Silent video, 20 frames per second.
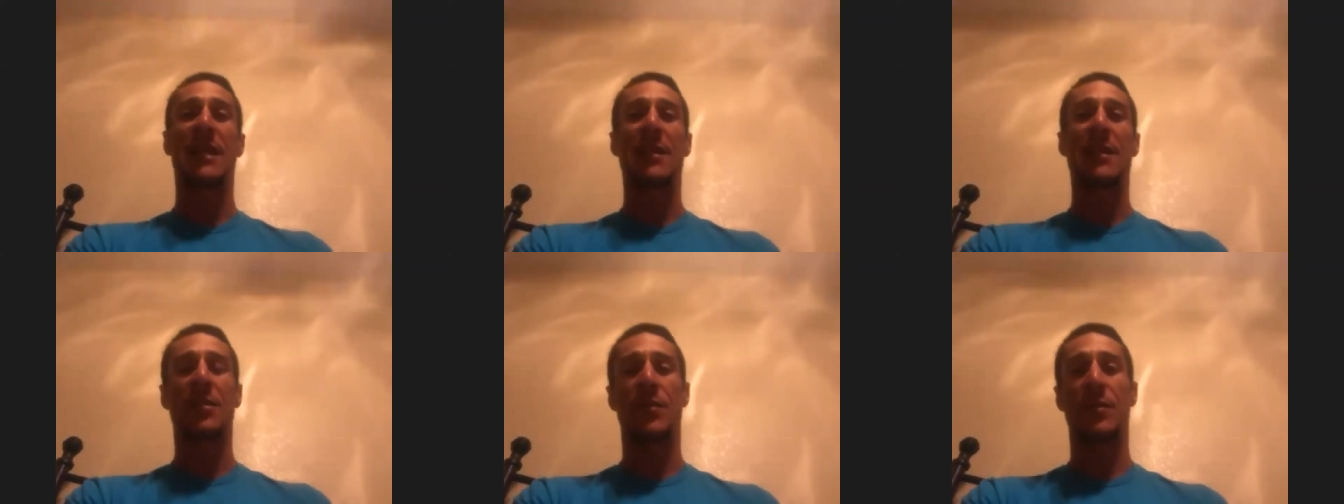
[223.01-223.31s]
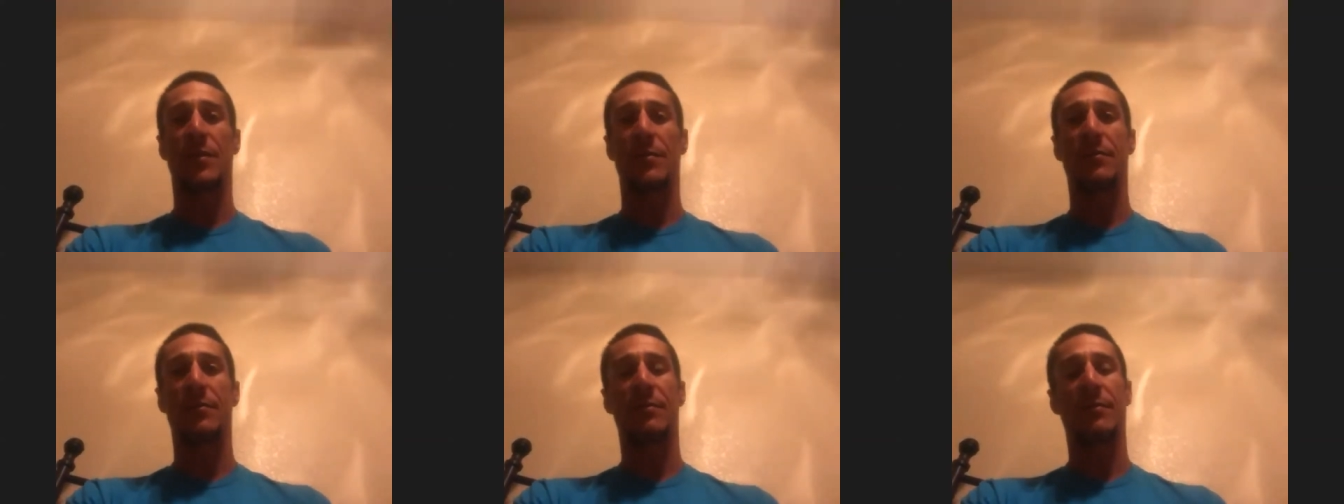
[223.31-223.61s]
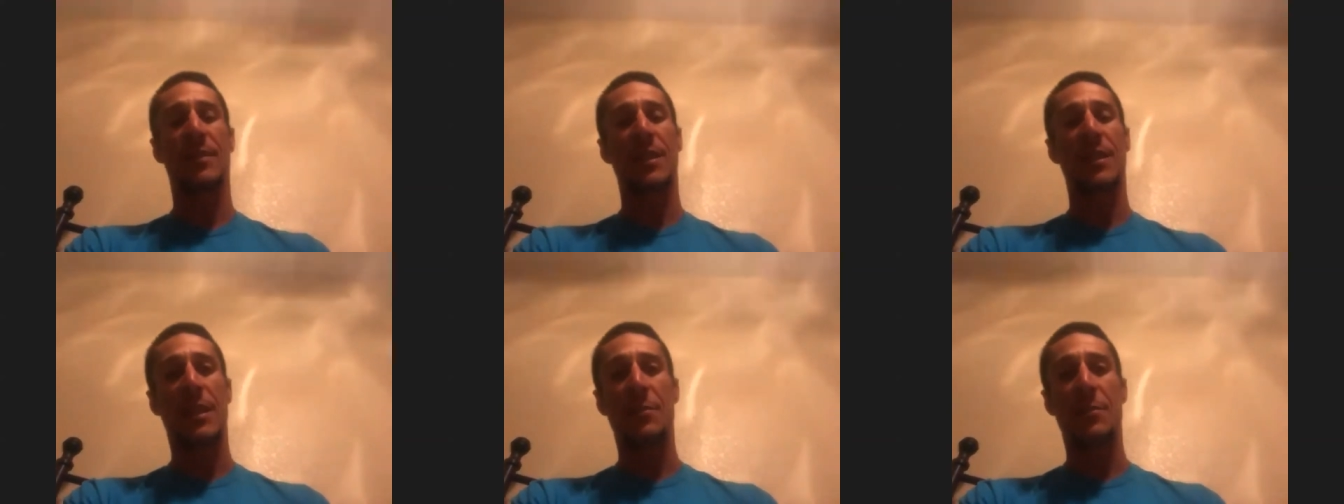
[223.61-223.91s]
and that's
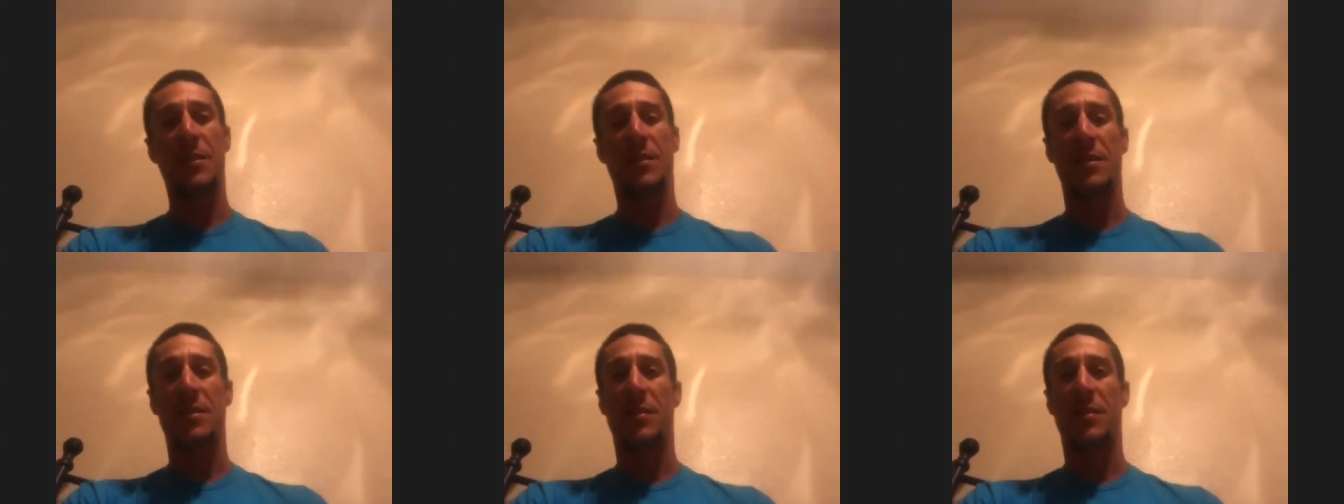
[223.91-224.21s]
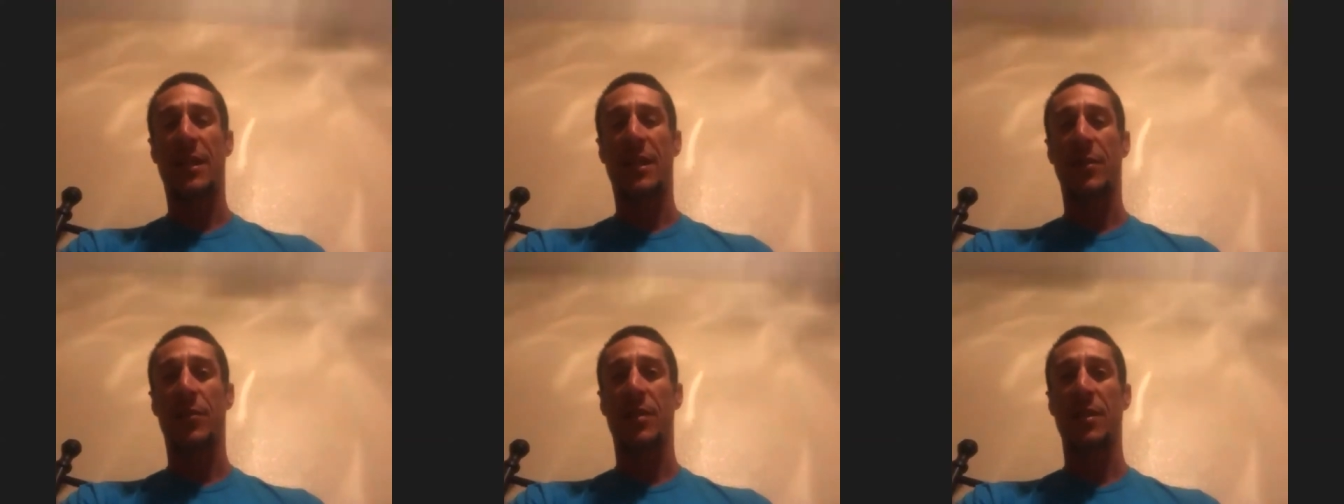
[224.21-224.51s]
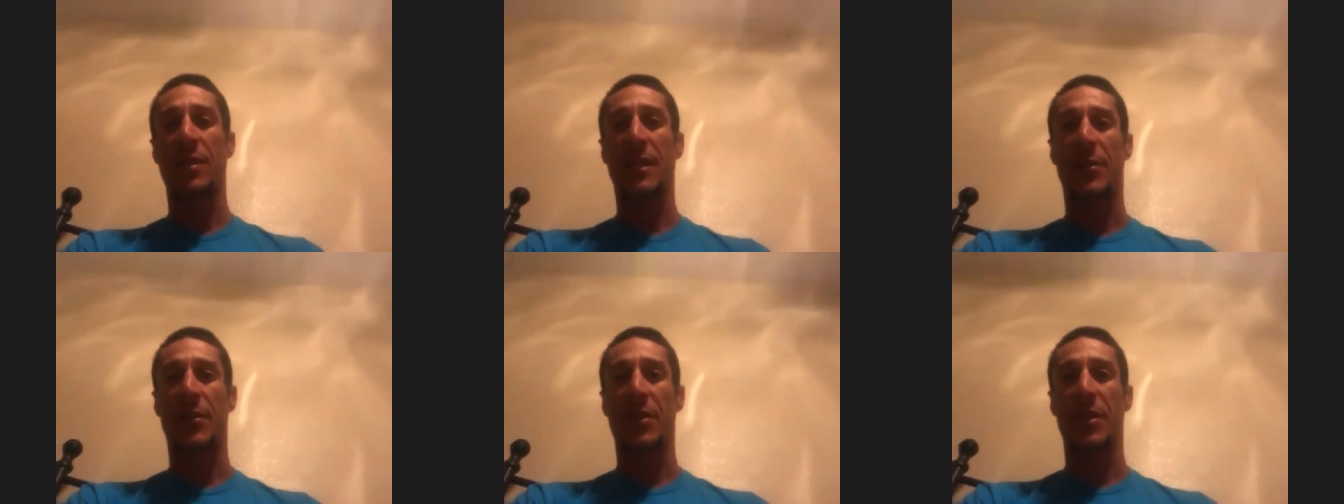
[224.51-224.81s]
when everything starts
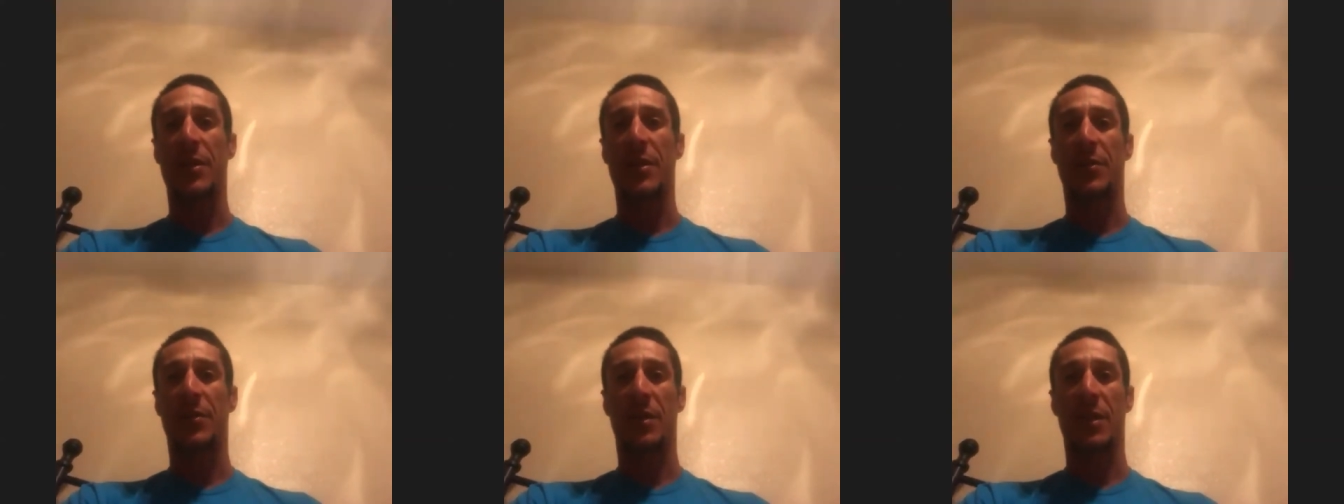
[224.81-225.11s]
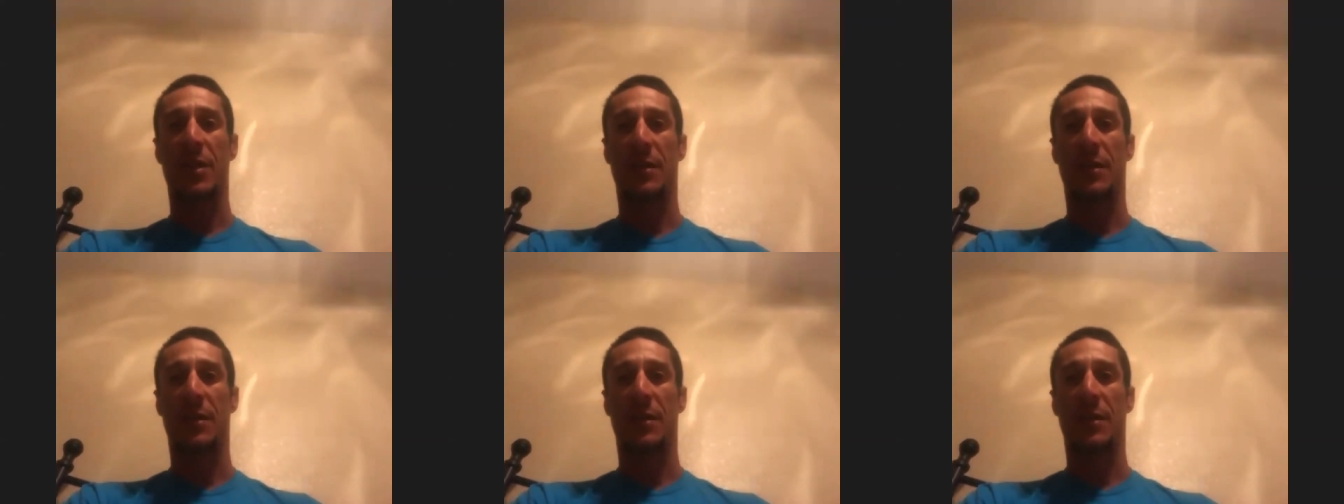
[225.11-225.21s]
going downhill.